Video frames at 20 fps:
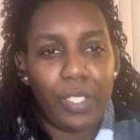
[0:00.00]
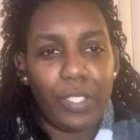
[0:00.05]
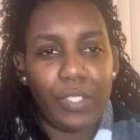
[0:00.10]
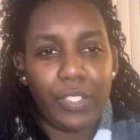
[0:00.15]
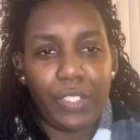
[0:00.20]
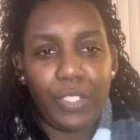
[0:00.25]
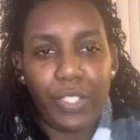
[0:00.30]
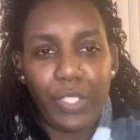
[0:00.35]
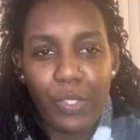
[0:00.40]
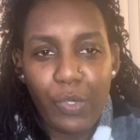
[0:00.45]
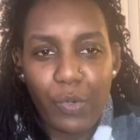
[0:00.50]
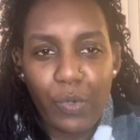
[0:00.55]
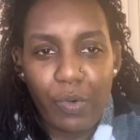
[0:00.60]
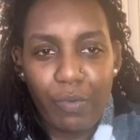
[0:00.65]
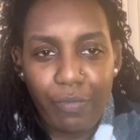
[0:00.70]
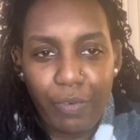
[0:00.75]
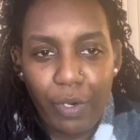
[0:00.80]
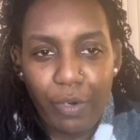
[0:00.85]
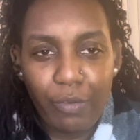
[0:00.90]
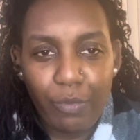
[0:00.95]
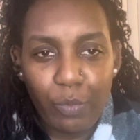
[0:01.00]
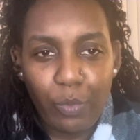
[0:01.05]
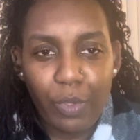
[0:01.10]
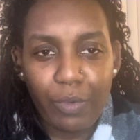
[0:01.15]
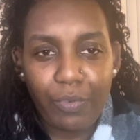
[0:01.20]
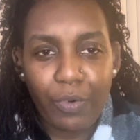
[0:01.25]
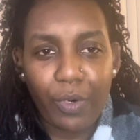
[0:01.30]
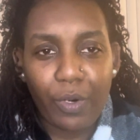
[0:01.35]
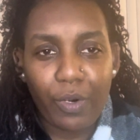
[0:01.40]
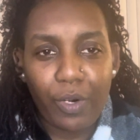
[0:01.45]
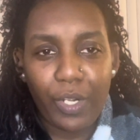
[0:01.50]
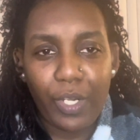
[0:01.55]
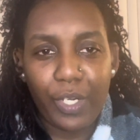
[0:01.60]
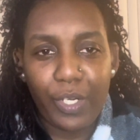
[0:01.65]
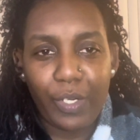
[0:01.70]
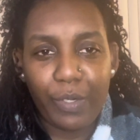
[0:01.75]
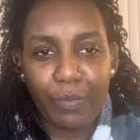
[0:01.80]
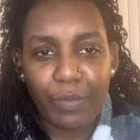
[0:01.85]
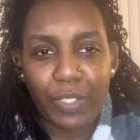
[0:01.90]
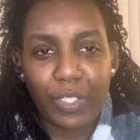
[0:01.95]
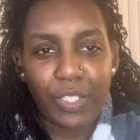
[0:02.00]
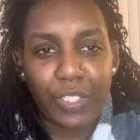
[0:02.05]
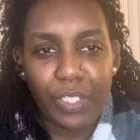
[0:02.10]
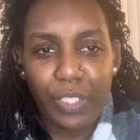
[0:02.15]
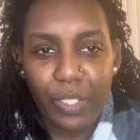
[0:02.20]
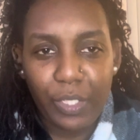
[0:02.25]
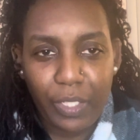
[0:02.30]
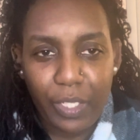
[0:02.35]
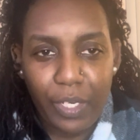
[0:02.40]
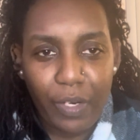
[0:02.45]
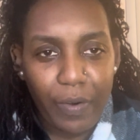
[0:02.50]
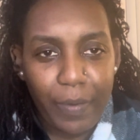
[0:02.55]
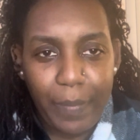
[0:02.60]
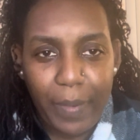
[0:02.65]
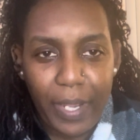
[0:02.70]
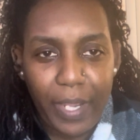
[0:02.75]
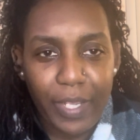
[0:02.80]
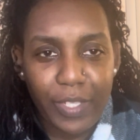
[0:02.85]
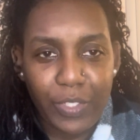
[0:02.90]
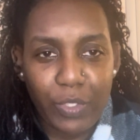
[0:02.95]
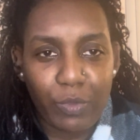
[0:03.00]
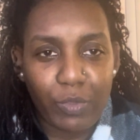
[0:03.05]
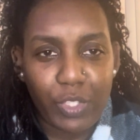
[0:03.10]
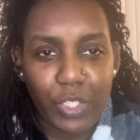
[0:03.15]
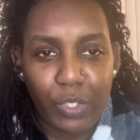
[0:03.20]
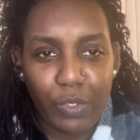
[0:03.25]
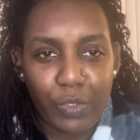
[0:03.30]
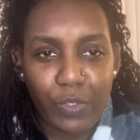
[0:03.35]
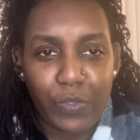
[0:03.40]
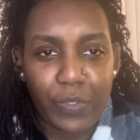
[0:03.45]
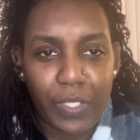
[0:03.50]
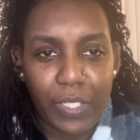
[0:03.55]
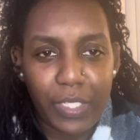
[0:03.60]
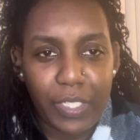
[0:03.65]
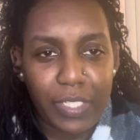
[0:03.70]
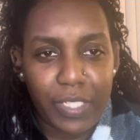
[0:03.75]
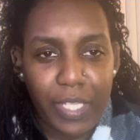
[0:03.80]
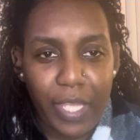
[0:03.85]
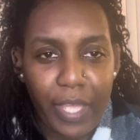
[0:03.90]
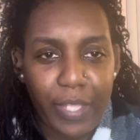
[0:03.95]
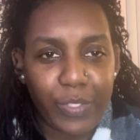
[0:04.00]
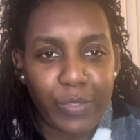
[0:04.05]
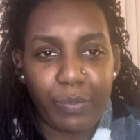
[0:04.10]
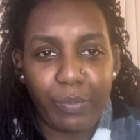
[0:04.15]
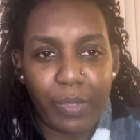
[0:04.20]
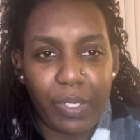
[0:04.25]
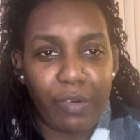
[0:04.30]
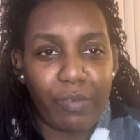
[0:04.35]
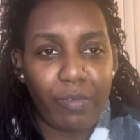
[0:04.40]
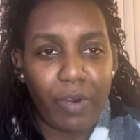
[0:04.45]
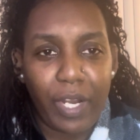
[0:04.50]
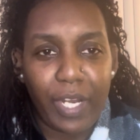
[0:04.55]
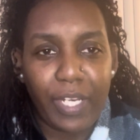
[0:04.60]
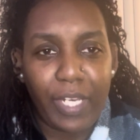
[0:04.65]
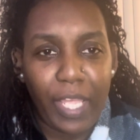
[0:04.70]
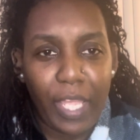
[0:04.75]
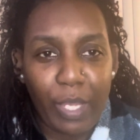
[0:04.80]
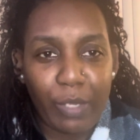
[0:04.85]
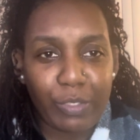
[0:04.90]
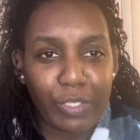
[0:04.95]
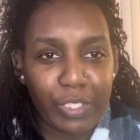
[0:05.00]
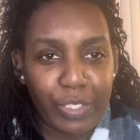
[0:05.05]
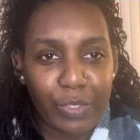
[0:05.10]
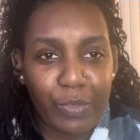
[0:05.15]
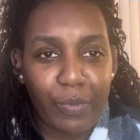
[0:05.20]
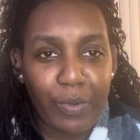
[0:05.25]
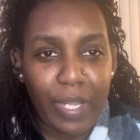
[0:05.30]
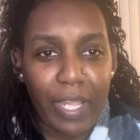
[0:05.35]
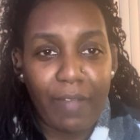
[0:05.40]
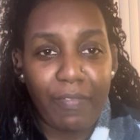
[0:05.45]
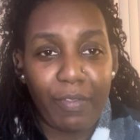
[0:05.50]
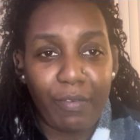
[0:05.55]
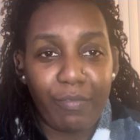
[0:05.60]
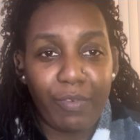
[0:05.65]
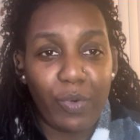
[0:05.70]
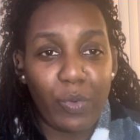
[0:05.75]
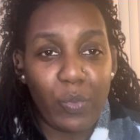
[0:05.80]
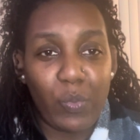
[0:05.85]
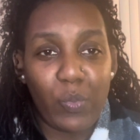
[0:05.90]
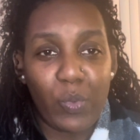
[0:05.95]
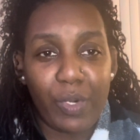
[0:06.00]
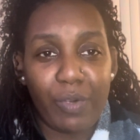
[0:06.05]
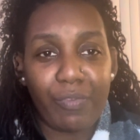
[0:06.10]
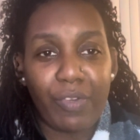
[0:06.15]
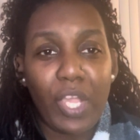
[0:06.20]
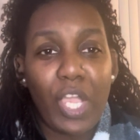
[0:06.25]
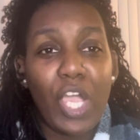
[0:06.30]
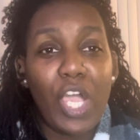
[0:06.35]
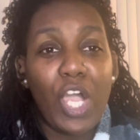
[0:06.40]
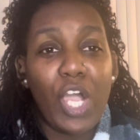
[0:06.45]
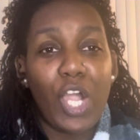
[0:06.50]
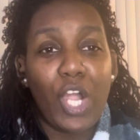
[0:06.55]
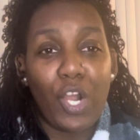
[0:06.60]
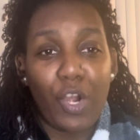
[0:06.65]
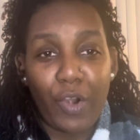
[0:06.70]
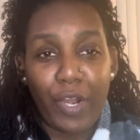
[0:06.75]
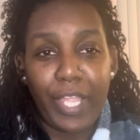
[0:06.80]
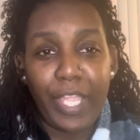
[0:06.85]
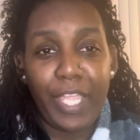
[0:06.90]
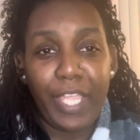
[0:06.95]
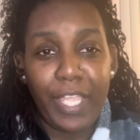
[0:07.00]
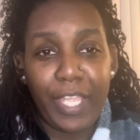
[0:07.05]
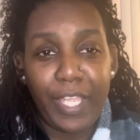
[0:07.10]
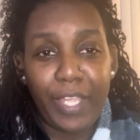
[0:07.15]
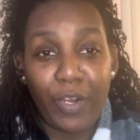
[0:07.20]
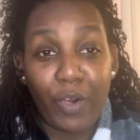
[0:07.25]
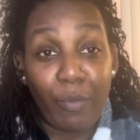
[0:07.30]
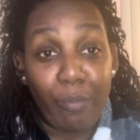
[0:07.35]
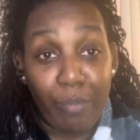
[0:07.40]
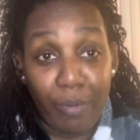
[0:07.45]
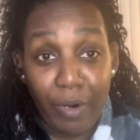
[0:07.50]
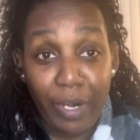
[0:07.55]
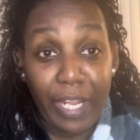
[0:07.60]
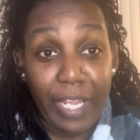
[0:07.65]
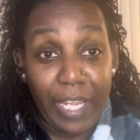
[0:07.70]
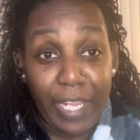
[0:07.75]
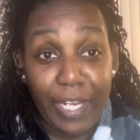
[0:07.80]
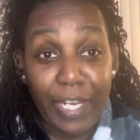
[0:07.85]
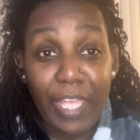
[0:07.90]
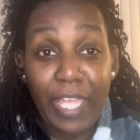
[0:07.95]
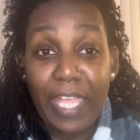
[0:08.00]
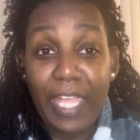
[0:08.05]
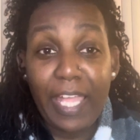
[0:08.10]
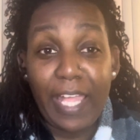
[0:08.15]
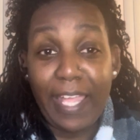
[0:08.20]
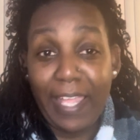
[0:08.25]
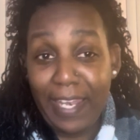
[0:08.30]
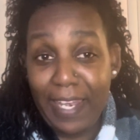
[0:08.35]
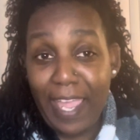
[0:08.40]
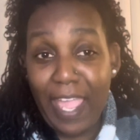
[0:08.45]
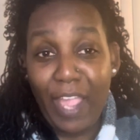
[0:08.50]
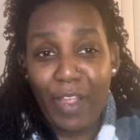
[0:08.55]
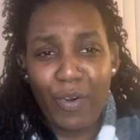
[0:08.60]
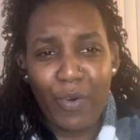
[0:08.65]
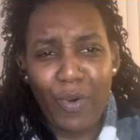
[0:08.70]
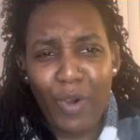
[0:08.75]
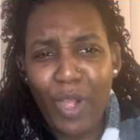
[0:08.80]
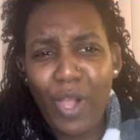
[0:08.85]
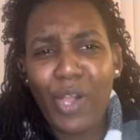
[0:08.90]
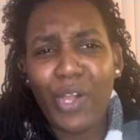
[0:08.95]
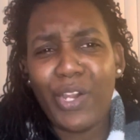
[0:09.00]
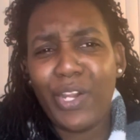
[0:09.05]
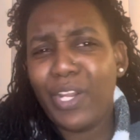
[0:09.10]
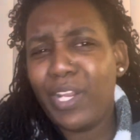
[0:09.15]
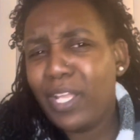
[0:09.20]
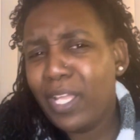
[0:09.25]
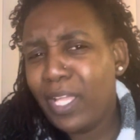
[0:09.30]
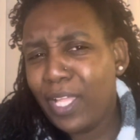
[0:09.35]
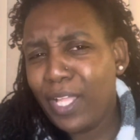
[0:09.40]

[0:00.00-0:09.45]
She gonna vote with her because she look at everybody as her children in this castle, but right now she's gonna have to vote with her head, her brain, and not her heart.